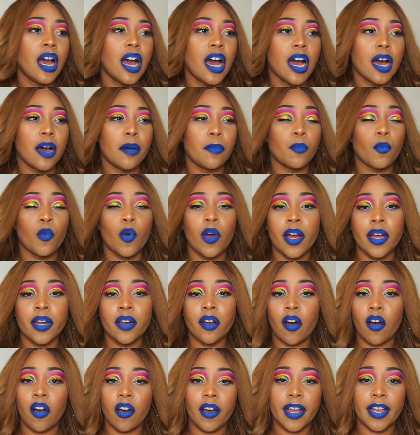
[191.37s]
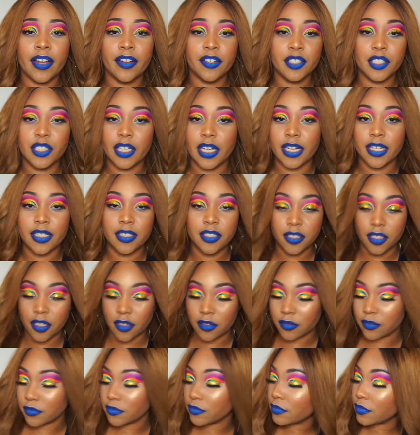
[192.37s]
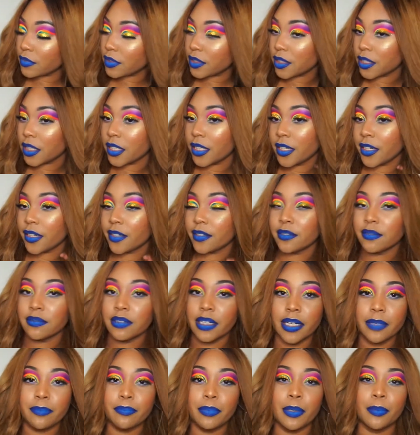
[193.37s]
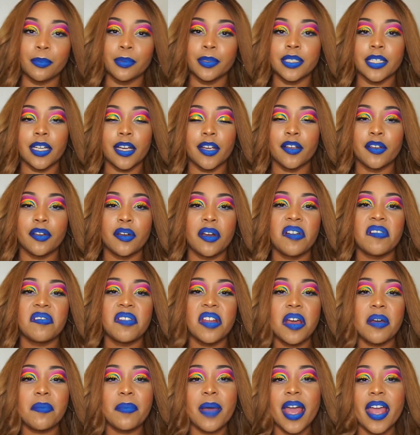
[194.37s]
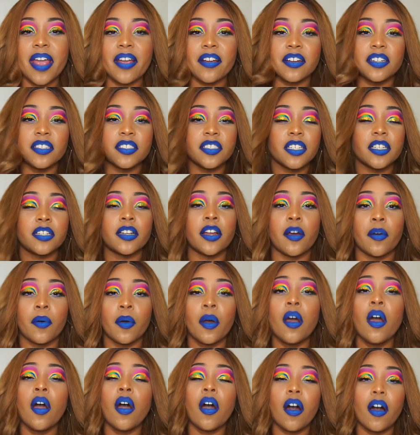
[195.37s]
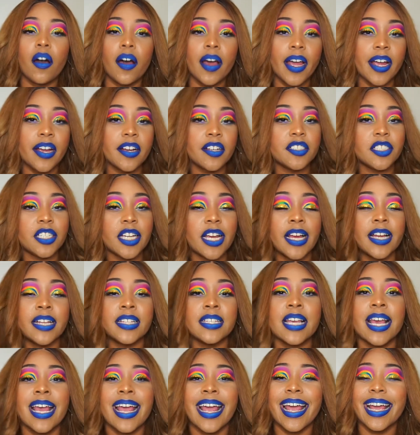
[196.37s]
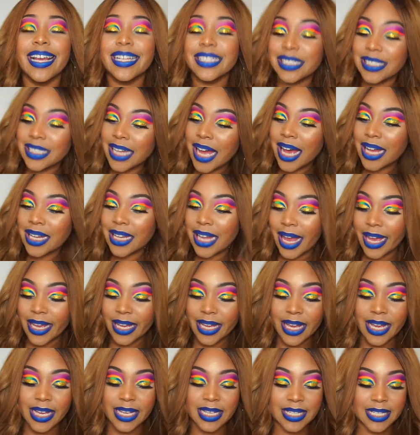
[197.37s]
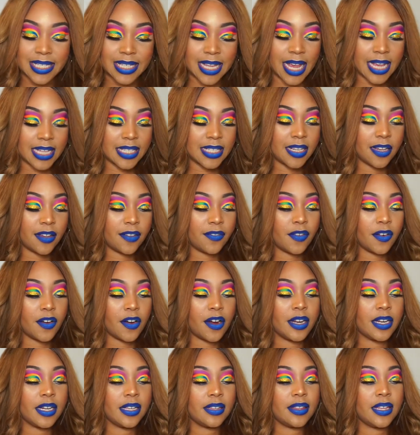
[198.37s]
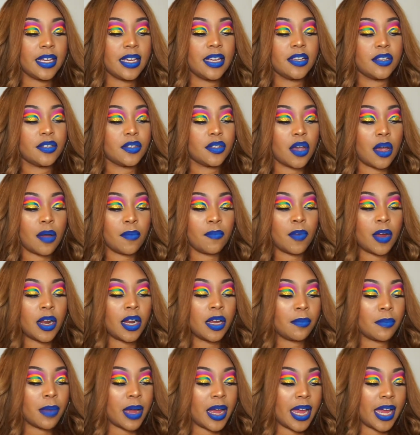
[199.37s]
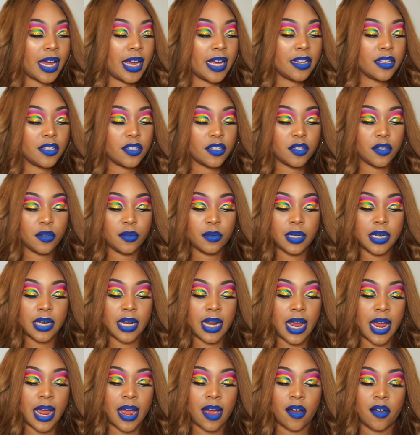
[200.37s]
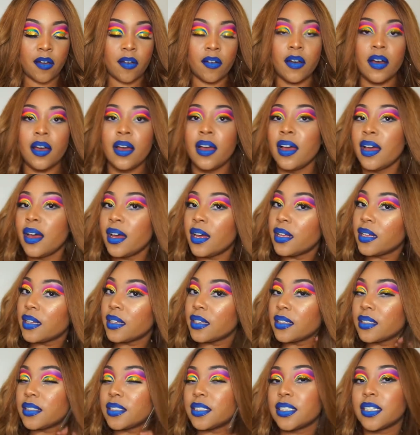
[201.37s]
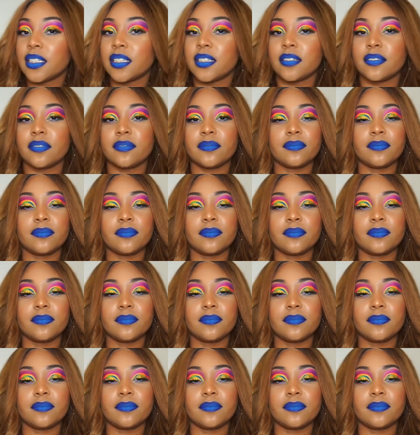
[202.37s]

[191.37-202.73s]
One, all hair sheds. Don't sit here, let people tell you, oh no, my hair doesn't shed. No, all hair sheds. It's not like excessive or anything. So I'm running my hands through it now. Let's see.